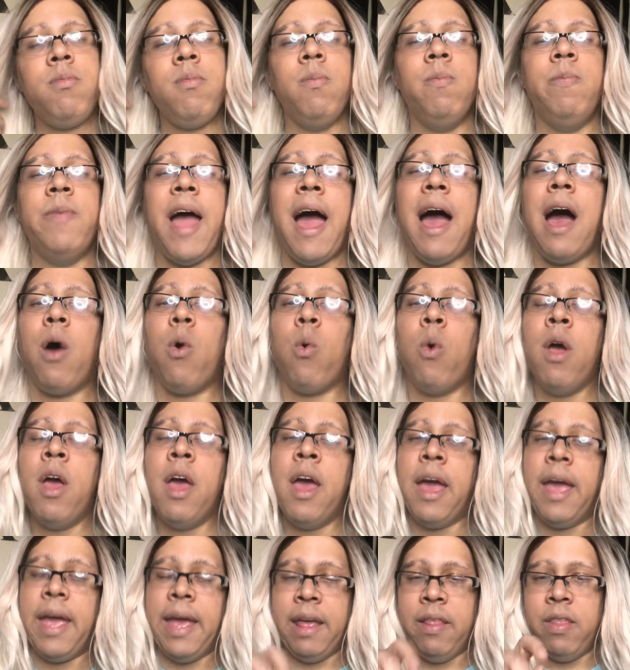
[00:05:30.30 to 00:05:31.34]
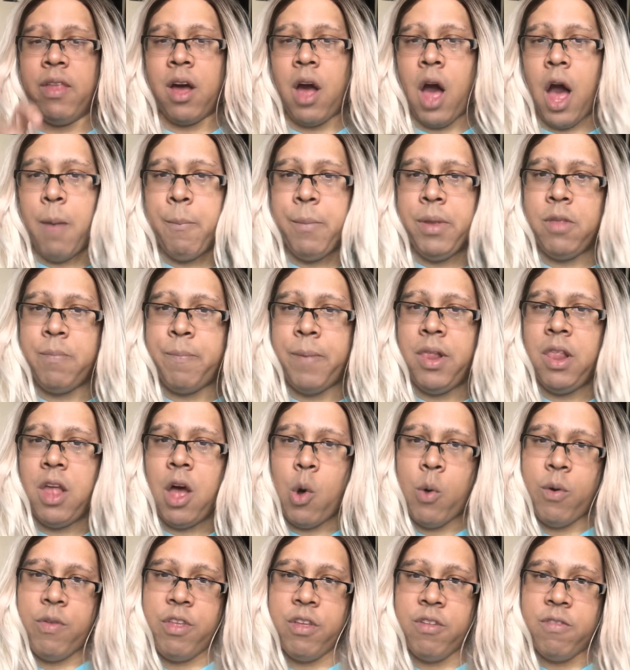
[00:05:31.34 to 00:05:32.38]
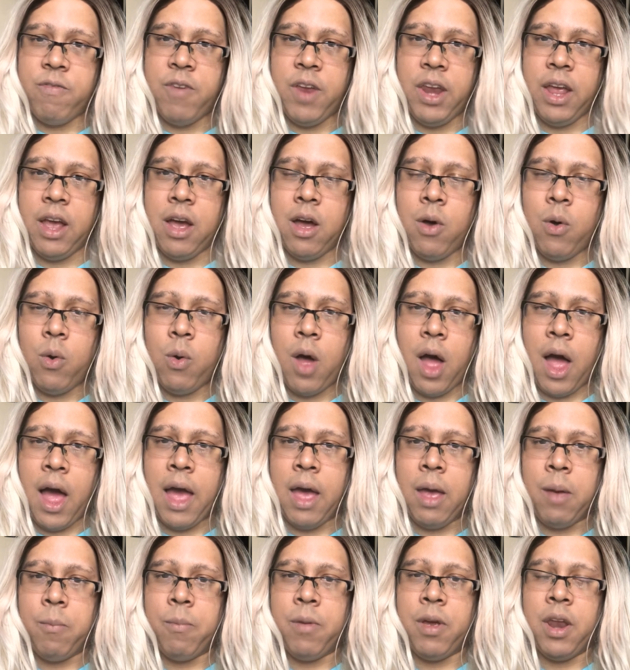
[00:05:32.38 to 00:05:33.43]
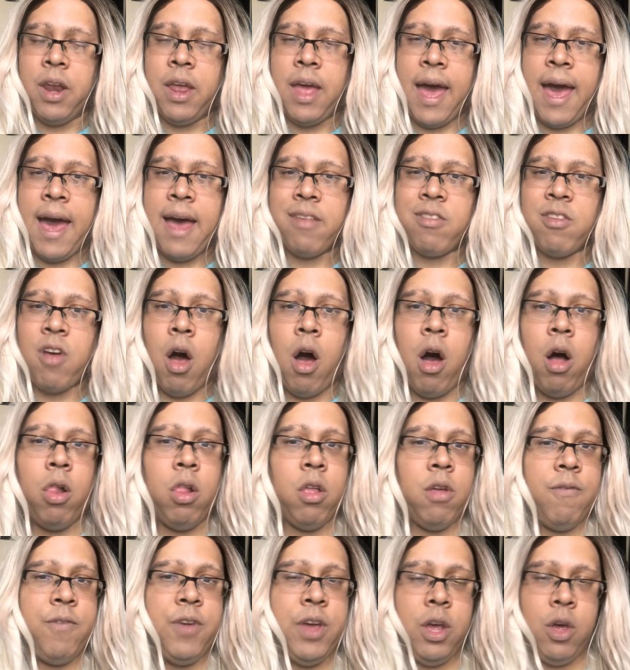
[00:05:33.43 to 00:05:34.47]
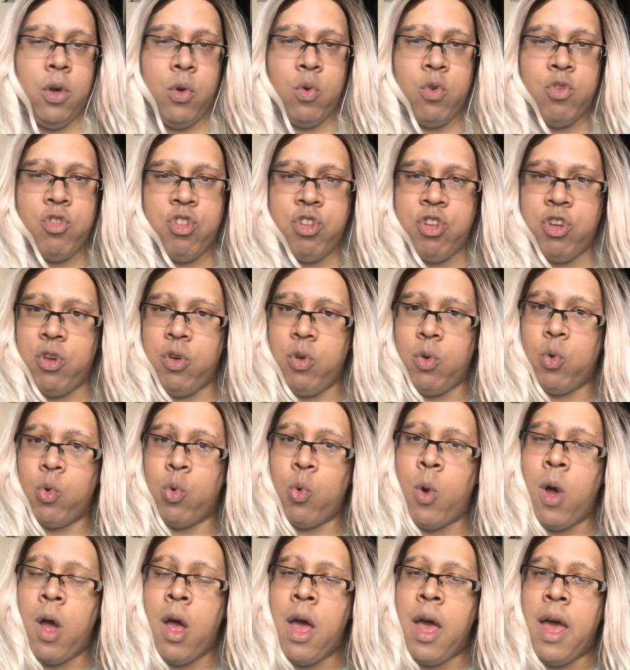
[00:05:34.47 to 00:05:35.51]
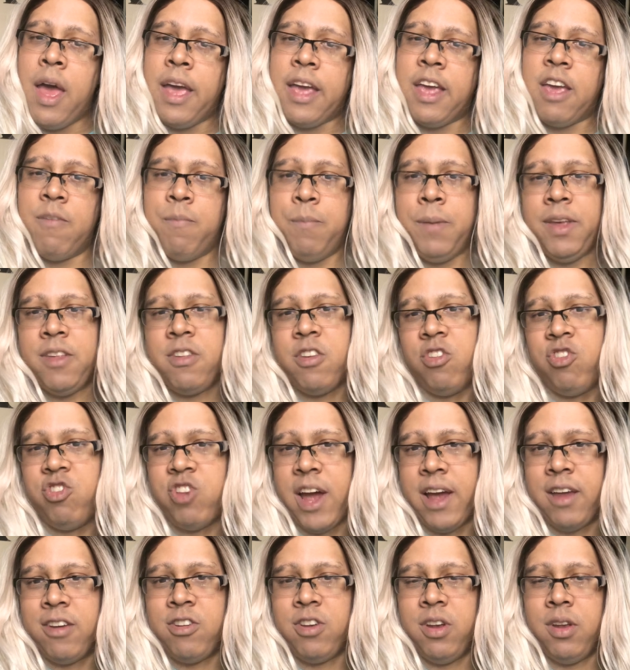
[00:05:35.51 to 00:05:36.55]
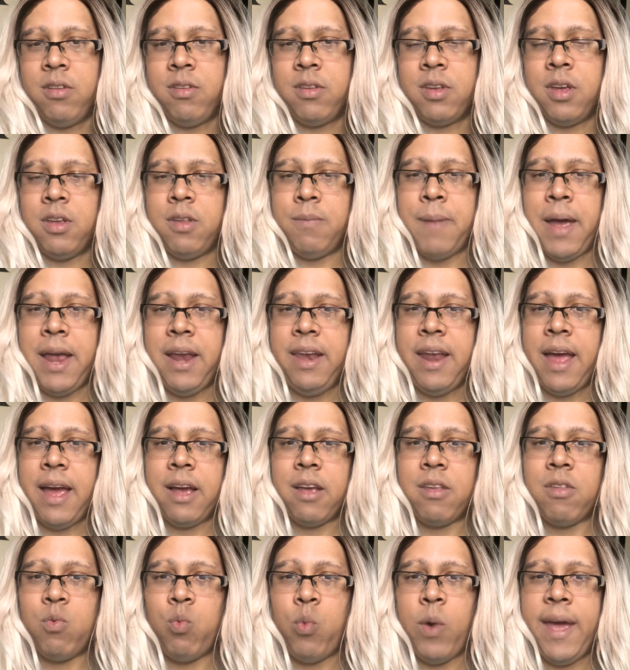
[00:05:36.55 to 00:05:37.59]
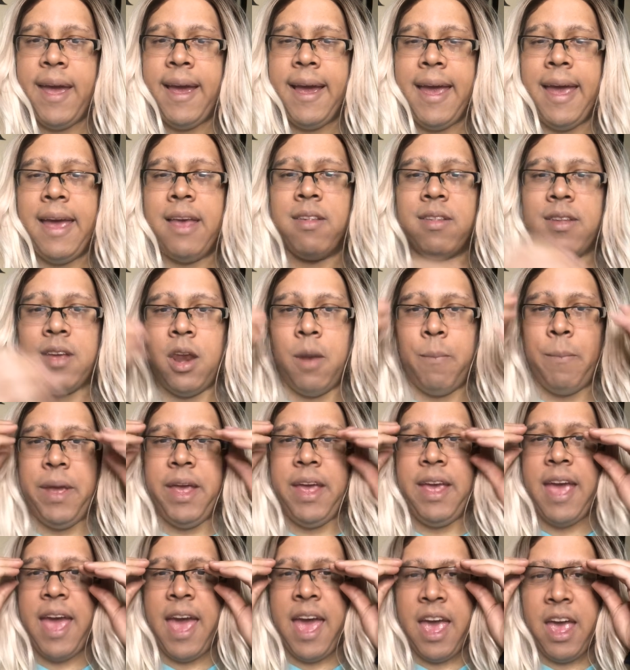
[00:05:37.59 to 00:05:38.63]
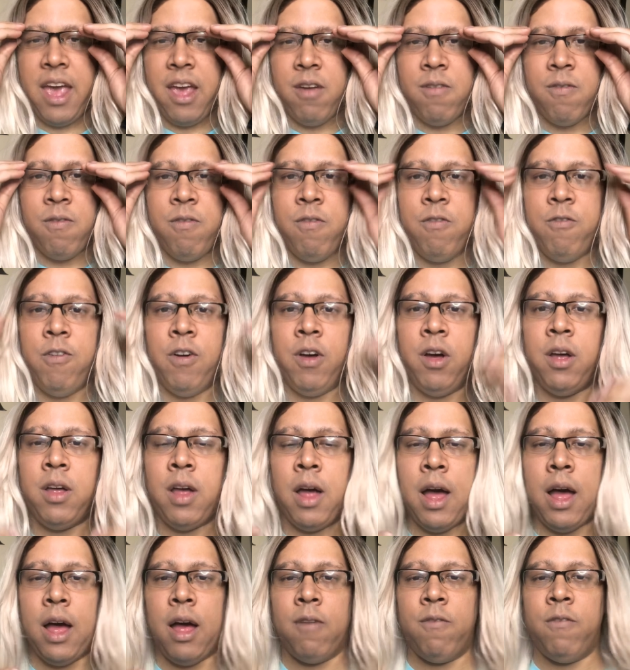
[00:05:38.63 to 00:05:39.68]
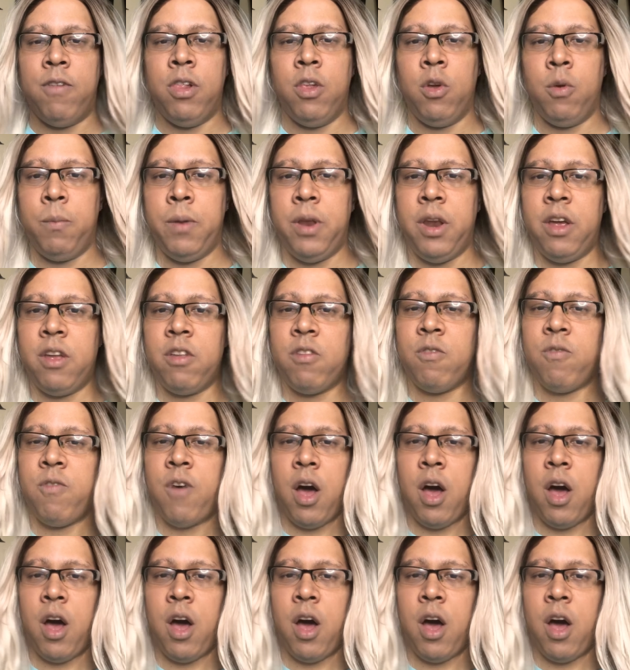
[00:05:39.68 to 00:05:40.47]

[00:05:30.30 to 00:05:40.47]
Now, in the comments below of this video, I'm going to ask all of you to give me suggestions, because my next wig is going to be a voluminous